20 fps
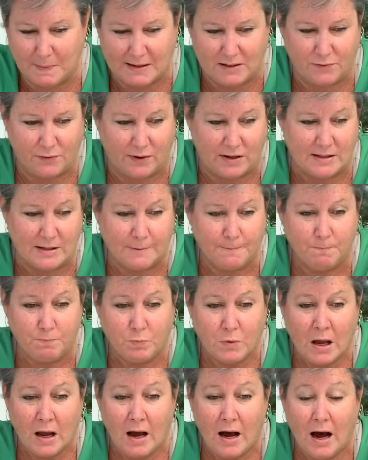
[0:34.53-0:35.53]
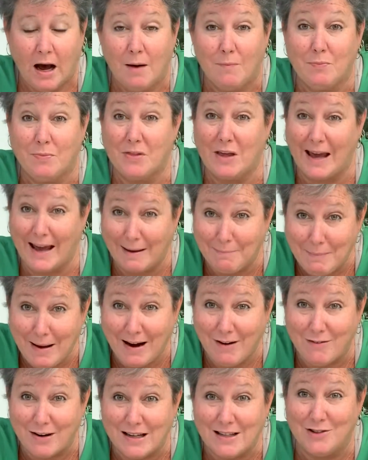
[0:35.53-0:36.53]
friends. They
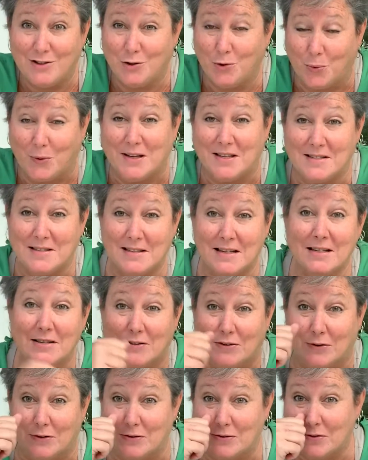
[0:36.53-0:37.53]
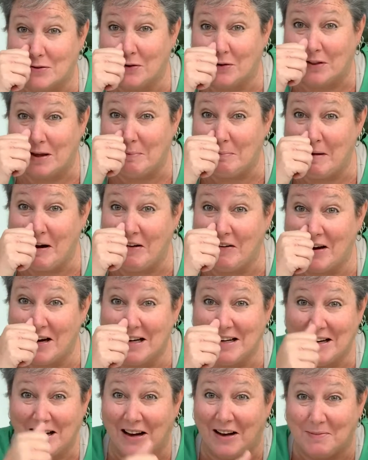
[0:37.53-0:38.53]
married twin sisters. So they
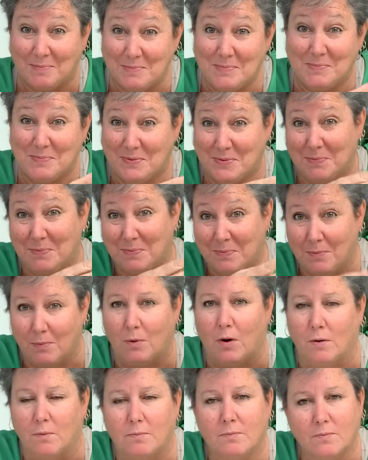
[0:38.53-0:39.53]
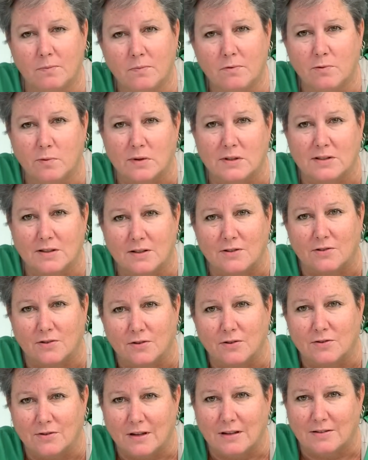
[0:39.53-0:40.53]
married, twin
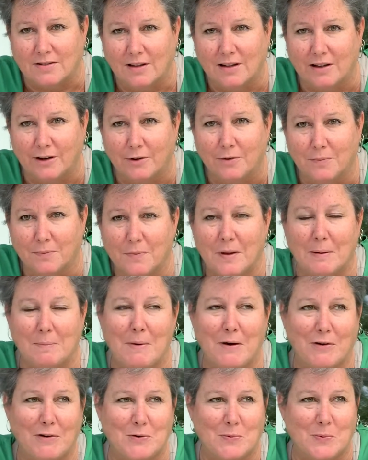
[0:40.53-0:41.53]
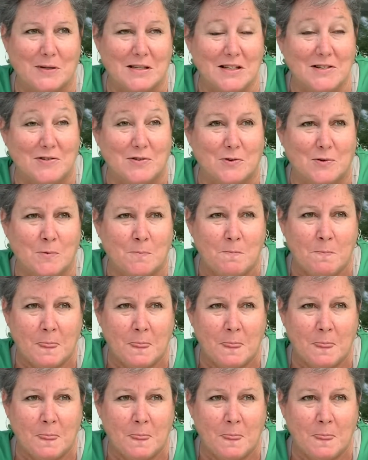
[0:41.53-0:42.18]
sisters, that's clear. They married twin sisters.